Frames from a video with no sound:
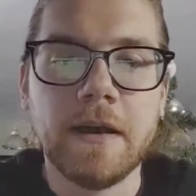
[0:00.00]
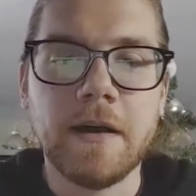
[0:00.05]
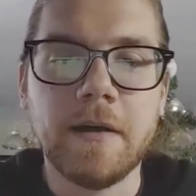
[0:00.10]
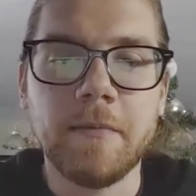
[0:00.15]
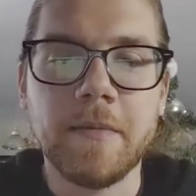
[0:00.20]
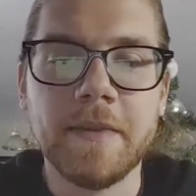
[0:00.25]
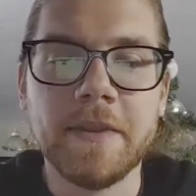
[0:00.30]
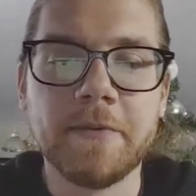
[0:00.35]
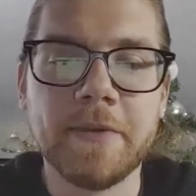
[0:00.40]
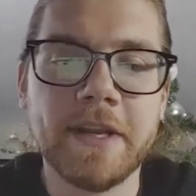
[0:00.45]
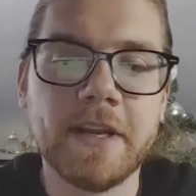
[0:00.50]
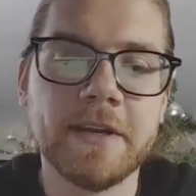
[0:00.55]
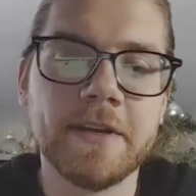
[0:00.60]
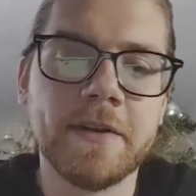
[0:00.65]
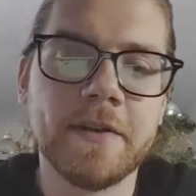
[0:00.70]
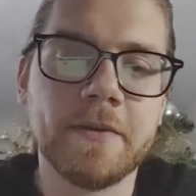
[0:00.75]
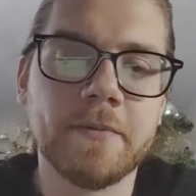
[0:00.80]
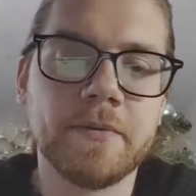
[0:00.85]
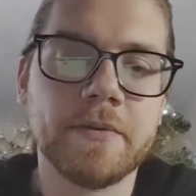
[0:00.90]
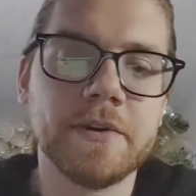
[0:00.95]
And then we had
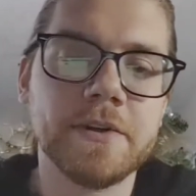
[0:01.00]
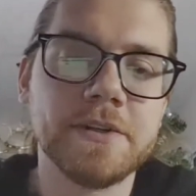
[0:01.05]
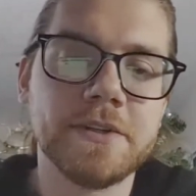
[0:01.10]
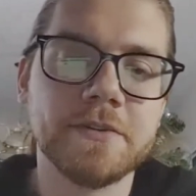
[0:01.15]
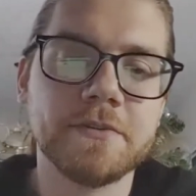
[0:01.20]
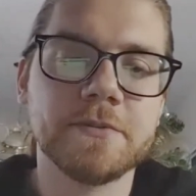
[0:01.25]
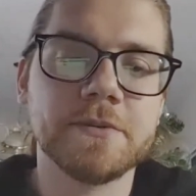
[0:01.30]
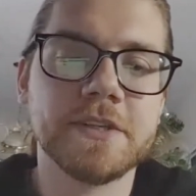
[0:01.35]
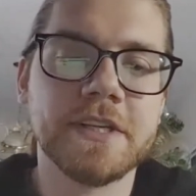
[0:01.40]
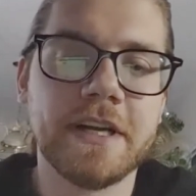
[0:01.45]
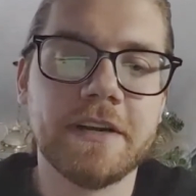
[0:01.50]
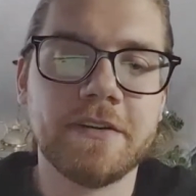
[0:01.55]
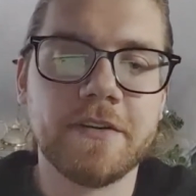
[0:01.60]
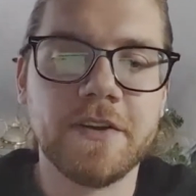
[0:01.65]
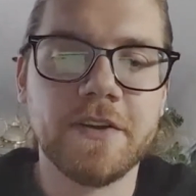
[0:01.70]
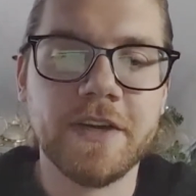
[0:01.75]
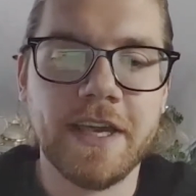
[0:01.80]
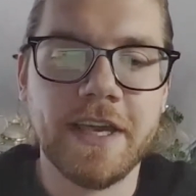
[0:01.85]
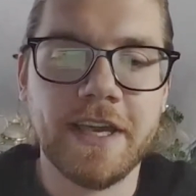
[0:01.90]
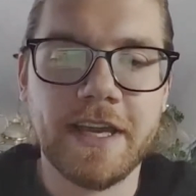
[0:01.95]
another person who was kind
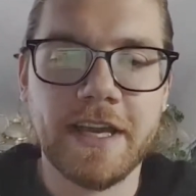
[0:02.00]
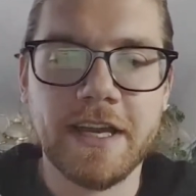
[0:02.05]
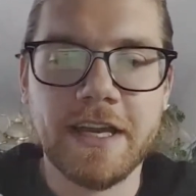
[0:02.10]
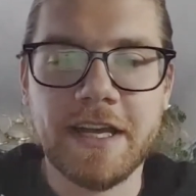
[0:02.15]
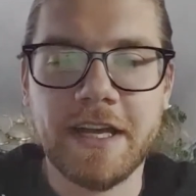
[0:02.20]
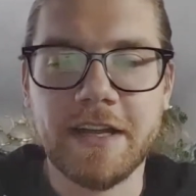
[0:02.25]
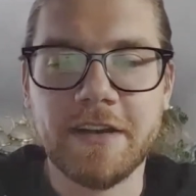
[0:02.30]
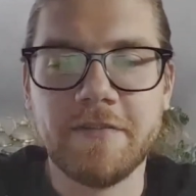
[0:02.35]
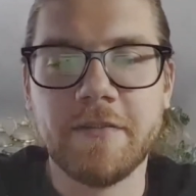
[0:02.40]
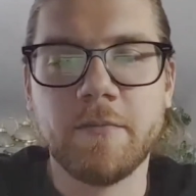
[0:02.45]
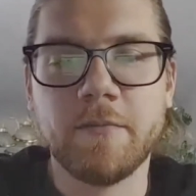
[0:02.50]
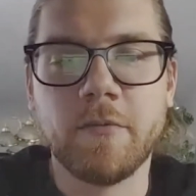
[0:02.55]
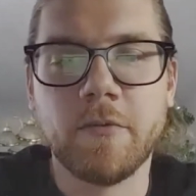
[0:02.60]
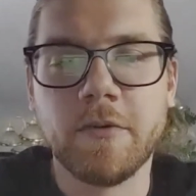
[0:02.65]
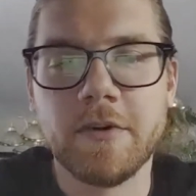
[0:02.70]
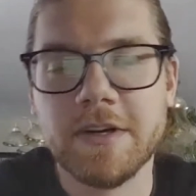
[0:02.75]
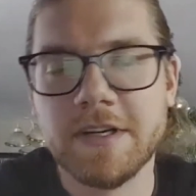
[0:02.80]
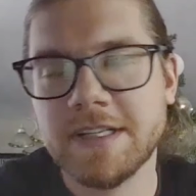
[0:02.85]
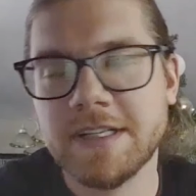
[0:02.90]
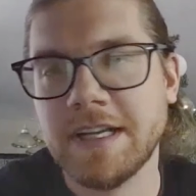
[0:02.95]
of looking at kind of a
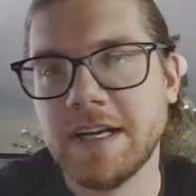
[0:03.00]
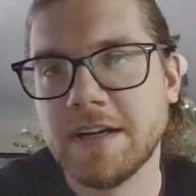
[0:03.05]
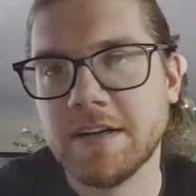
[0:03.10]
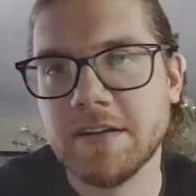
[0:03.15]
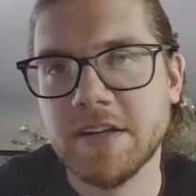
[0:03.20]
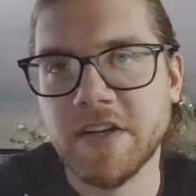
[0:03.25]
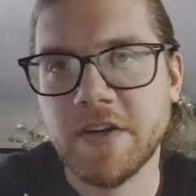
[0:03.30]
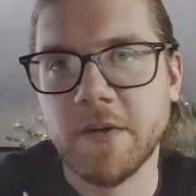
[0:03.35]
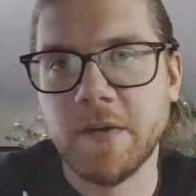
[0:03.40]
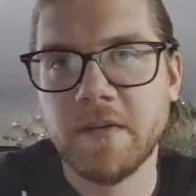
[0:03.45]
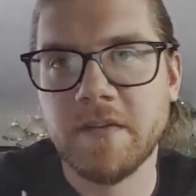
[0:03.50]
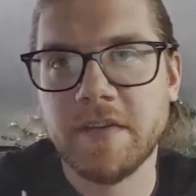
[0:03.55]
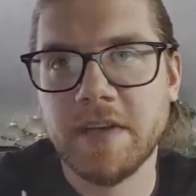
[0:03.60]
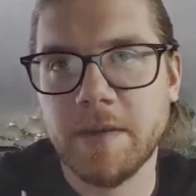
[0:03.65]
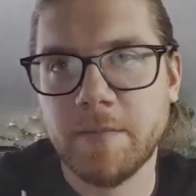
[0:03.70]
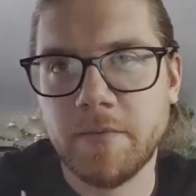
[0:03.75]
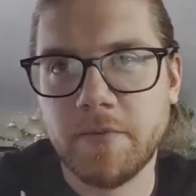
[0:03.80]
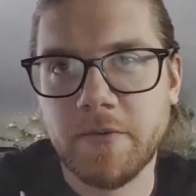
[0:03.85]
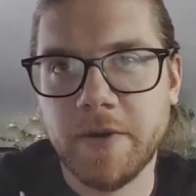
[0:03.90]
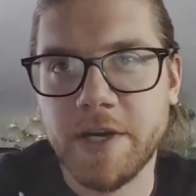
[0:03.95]
more technical
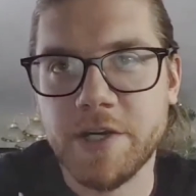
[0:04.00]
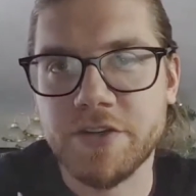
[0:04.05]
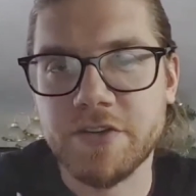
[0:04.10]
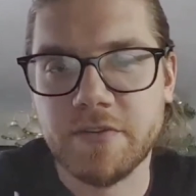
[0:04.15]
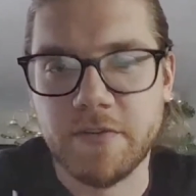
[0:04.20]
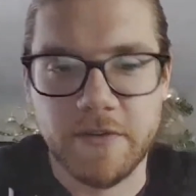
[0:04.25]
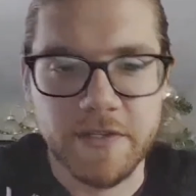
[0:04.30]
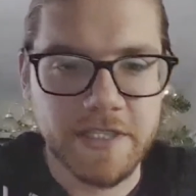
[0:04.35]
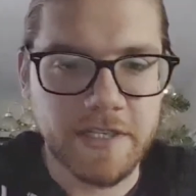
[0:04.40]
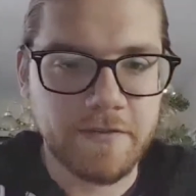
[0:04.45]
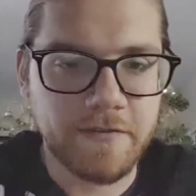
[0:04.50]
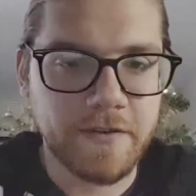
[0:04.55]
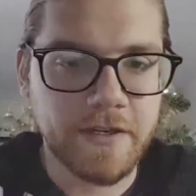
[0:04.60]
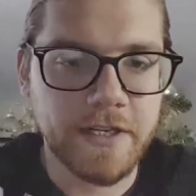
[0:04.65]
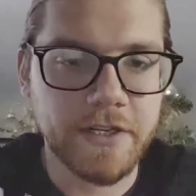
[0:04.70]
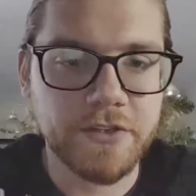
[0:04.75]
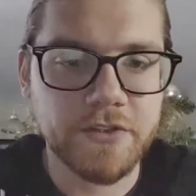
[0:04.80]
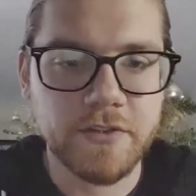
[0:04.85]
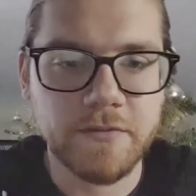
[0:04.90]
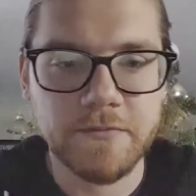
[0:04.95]
separation or
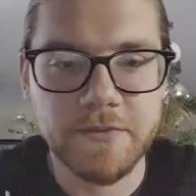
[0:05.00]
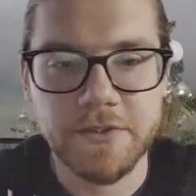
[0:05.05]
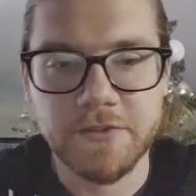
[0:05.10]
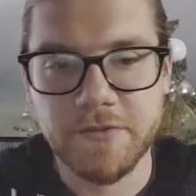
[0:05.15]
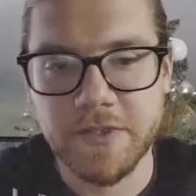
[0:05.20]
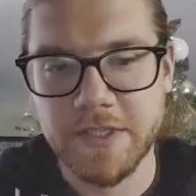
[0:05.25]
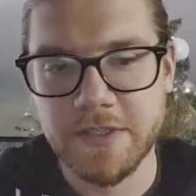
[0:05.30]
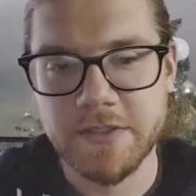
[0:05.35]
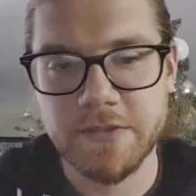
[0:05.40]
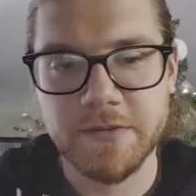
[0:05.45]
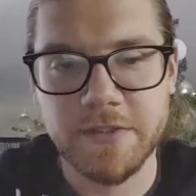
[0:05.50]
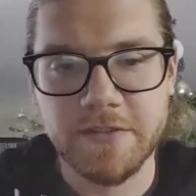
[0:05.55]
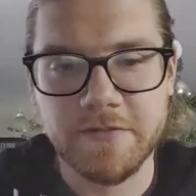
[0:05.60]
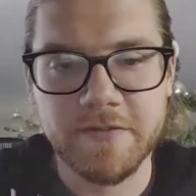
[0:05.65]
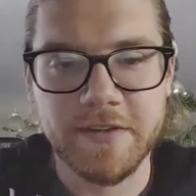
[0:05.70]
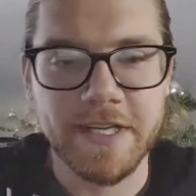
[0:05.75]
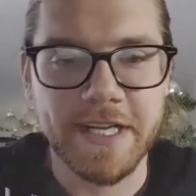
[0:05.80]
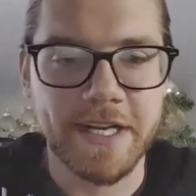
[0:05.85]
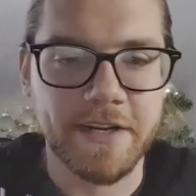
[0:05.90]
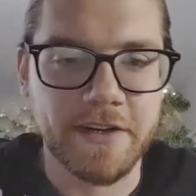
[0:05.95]
definition between two
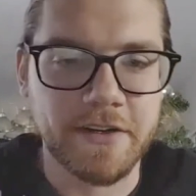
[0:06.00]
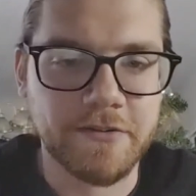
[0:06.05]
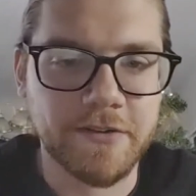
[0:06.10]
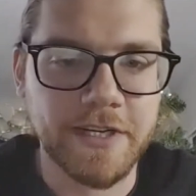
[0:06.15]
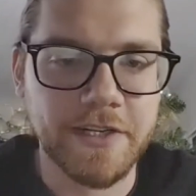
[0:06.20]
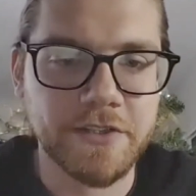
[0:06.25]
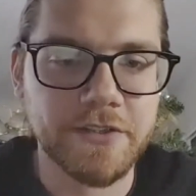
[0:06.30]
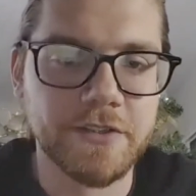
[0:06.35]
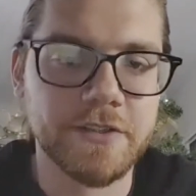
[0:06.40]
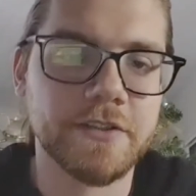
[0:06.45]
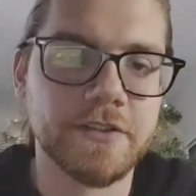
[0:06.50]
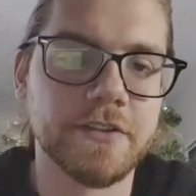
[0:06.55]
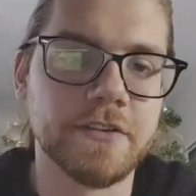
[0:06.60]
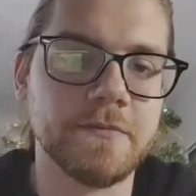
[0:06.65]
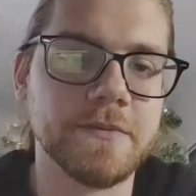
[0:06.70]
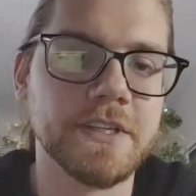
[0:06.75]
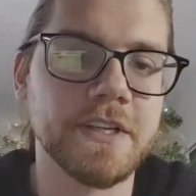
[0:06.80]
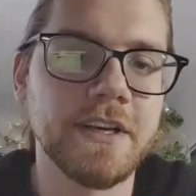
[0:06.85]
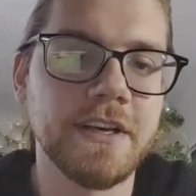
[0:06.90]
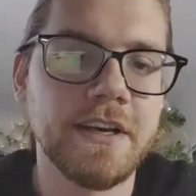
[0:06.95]
different integration
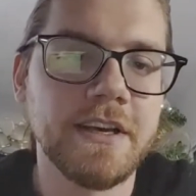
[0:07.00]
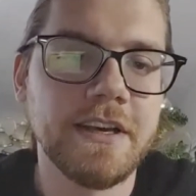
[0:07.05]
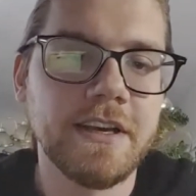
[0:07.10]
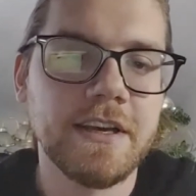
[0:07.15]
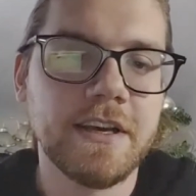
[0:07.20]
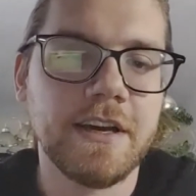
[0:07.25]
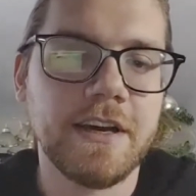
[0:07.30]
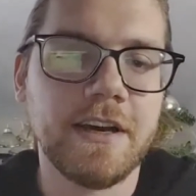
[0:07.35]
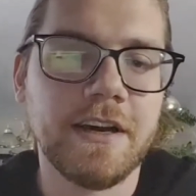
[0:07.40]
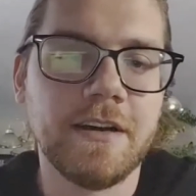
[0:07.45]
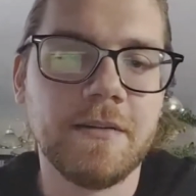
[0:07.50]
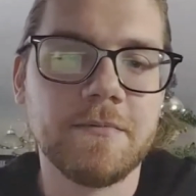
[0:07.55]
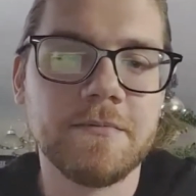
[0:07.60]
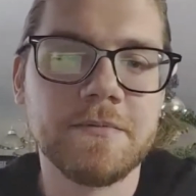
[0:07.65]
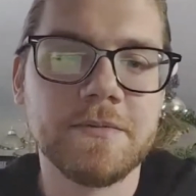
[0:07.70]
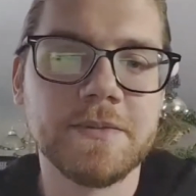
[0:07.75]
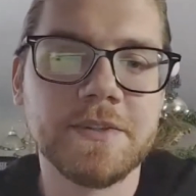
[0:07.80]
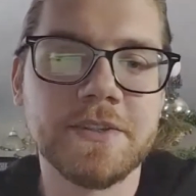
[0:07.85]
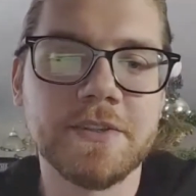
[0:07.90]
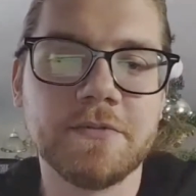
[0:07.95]
terms.
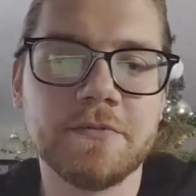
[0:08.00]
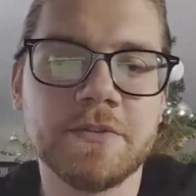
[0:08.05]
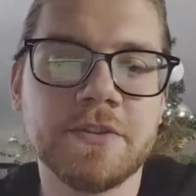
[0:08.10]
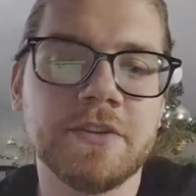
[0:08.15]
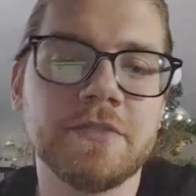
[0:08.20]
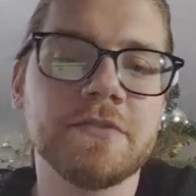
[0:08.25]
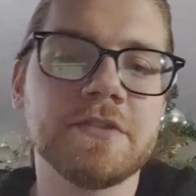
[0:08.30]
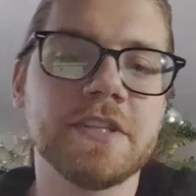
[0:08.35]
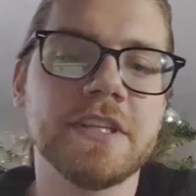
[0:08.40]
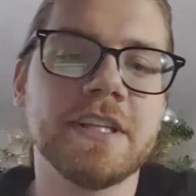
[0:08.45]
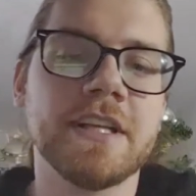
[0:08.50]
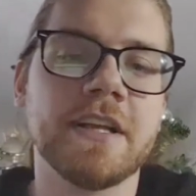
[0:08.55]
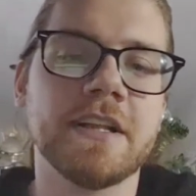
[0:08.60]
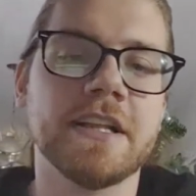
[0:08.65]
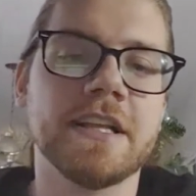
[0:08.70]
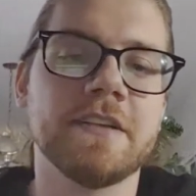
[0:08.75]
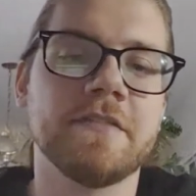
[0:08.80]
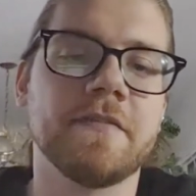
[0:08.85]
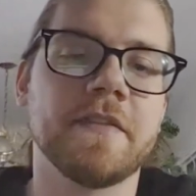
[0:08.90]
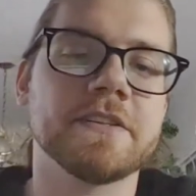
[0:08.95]
So do you see
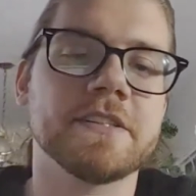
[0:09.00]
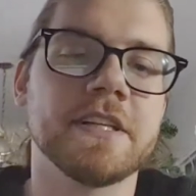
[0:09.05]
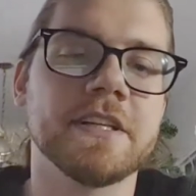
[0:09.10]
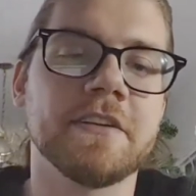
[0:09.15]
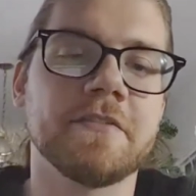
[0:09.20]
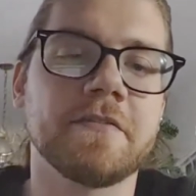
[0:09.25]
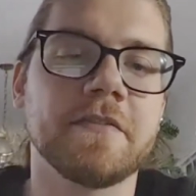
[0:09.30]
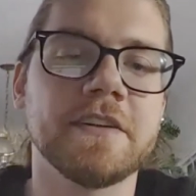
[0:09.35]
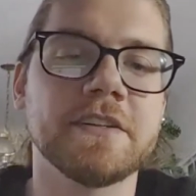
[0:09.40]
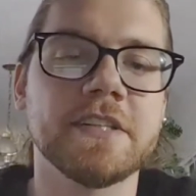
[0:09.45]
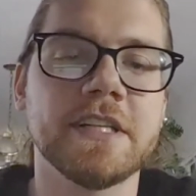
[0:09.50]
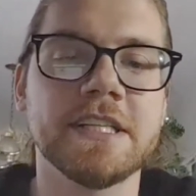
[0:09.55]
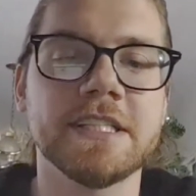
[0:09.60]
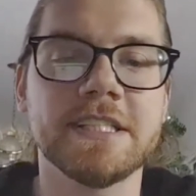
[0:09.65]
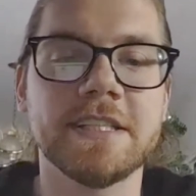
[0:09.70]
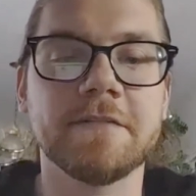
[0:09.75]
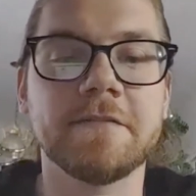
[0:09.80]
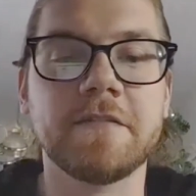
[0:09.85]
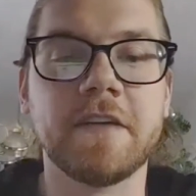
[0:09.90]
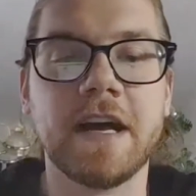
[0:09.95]
that if there's a difference
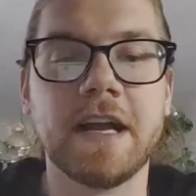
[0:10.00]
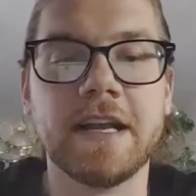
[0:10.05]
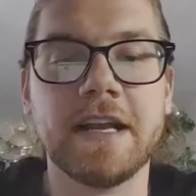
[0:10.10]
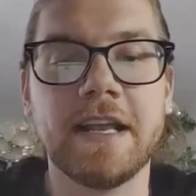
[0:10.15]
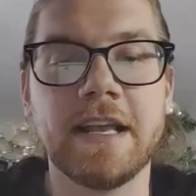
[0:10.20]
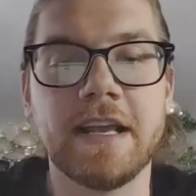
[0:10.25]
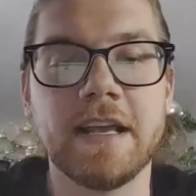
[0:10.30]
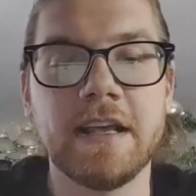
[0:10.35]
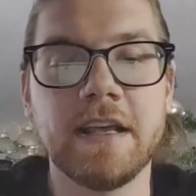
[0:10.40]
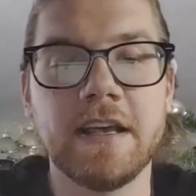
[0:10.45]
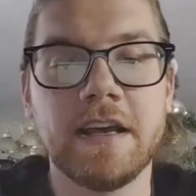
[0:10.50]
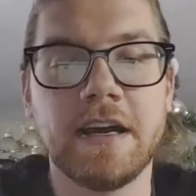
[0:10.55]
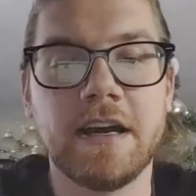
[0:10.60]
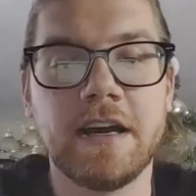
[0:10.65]
in defining